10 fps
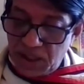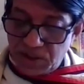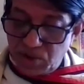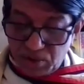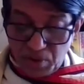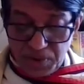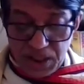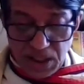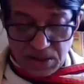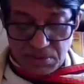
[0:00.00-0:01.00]
it is not
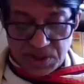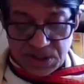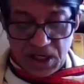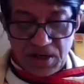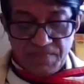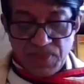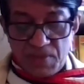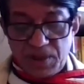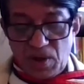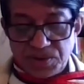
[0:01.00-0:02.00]
only interesting,
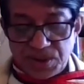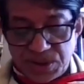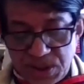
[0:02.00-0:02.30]
but also